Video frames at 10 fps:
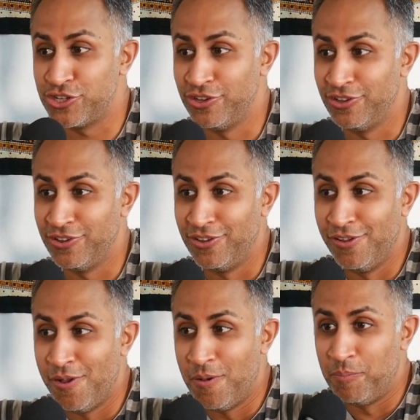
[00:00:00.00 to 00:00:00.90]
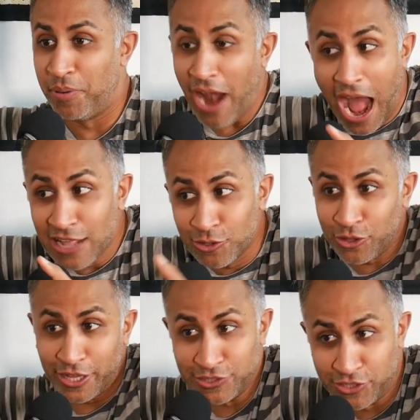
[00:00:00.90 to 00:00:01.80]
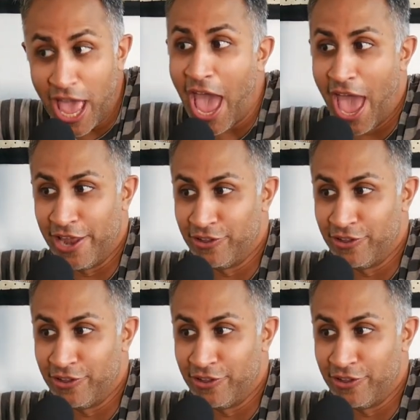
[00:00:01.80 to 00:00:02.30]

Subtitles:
Yeah. But I look like his dad.